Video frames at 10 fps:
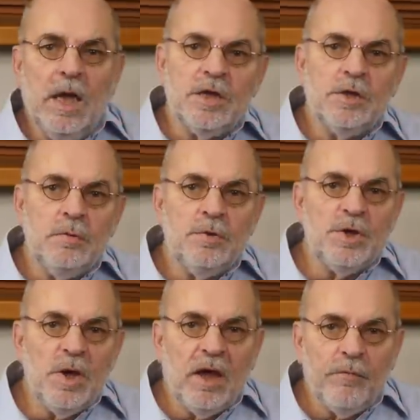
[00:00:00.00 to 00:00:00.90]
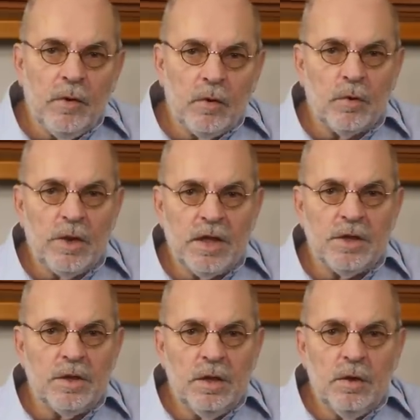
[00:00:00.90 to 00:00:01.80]
As soon as you have
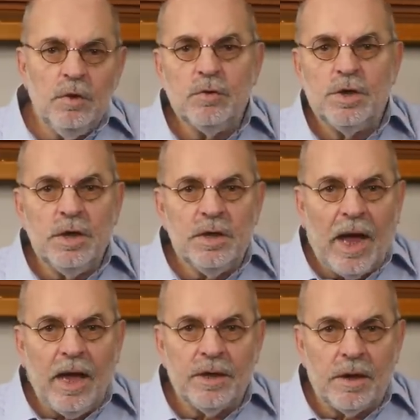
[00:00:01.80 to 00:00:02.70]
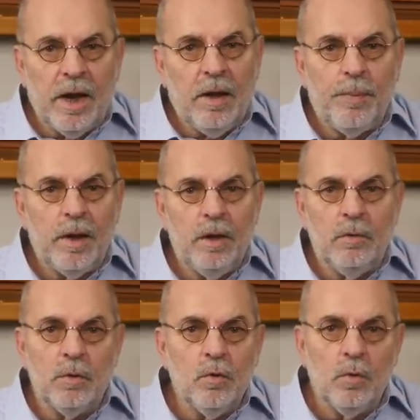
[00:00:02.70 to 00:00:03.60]
connected using either
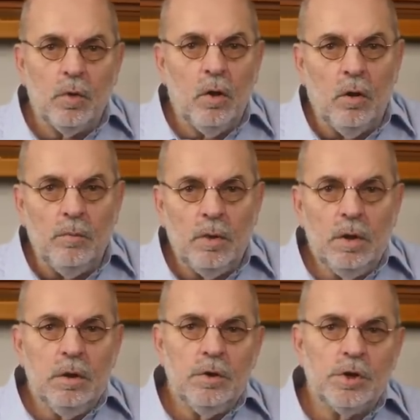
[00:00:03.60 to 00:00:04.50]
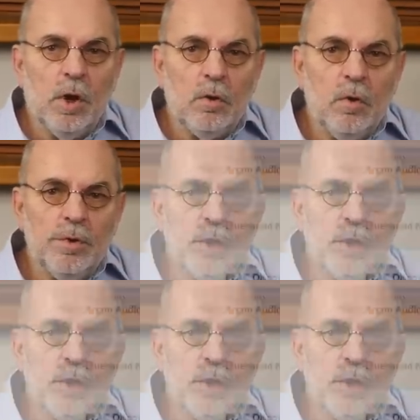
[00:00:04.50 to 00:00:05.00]
AirPlay or Google Home, the Solo